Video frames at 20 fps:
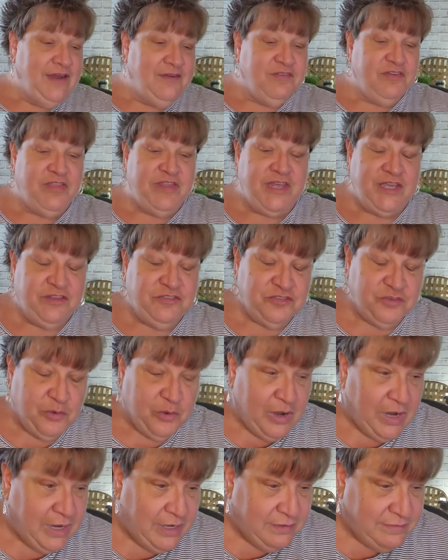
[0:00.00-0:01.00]
everything's
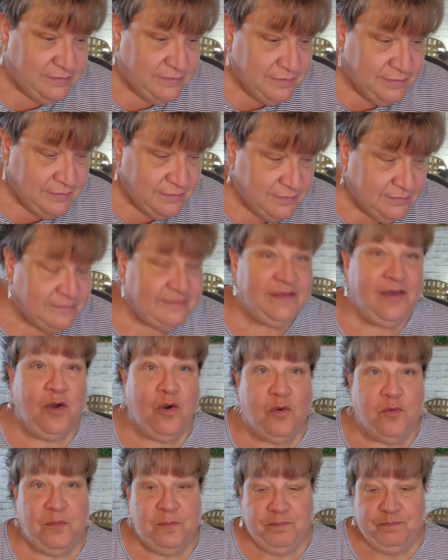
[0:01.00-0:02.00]
great.
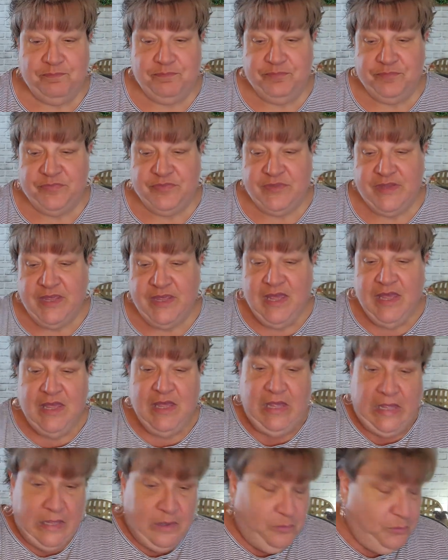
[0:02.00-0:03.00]
So,
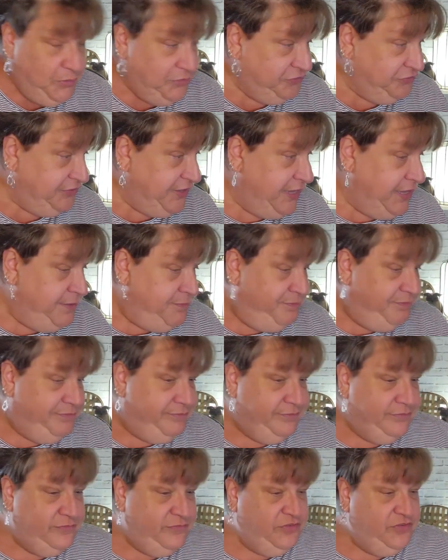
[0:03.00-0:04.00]
we'll see.
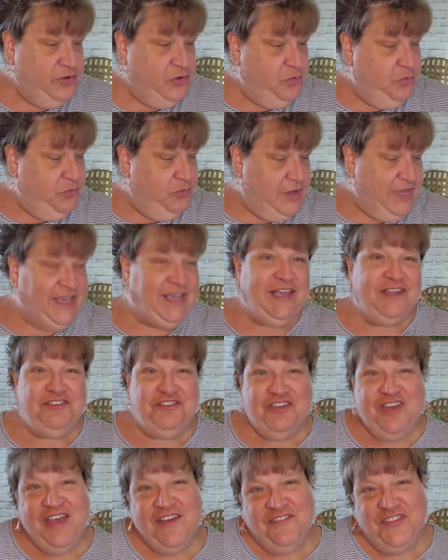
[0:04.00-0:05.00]
So, I guess
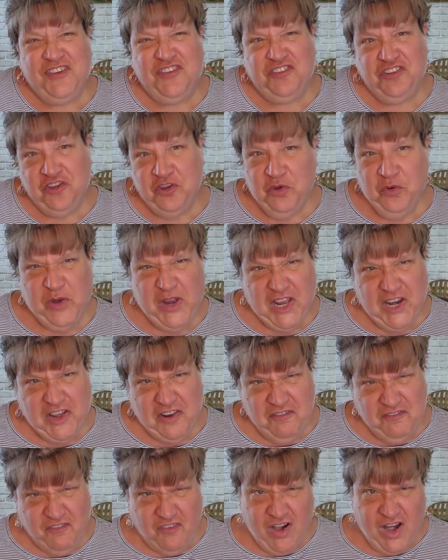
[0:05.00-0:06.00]
you'll have to tune in
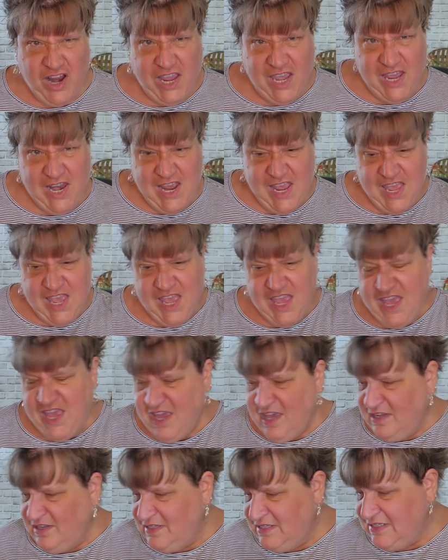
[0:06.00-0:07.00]
on Friday
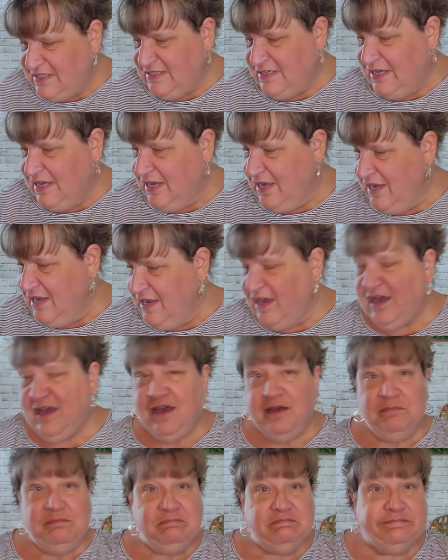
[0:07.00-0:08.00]
and see
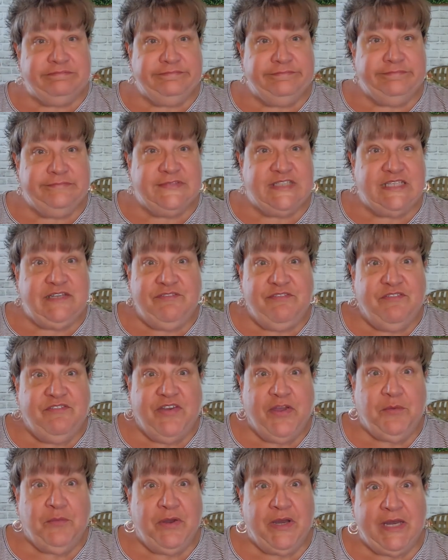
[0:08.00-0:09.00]
if I
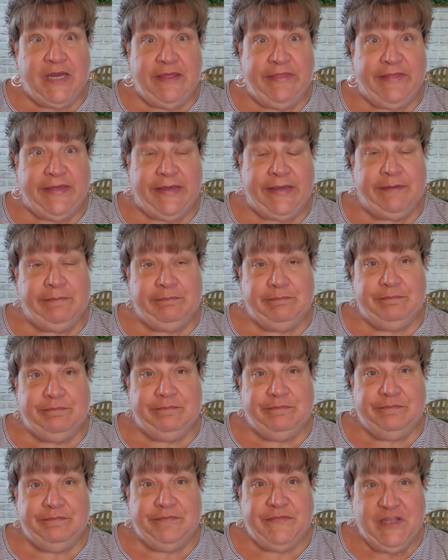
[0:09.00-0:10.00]
found anything.
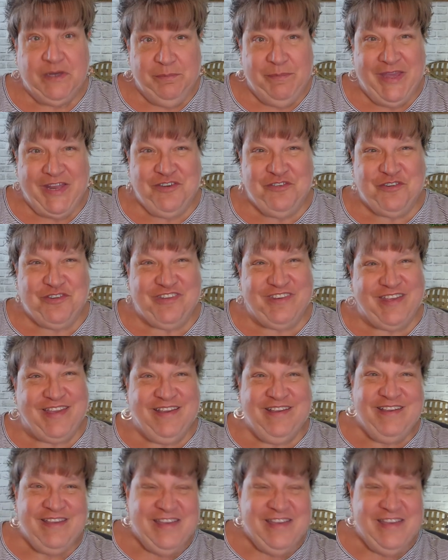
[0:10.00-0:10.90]
It'll be interesting.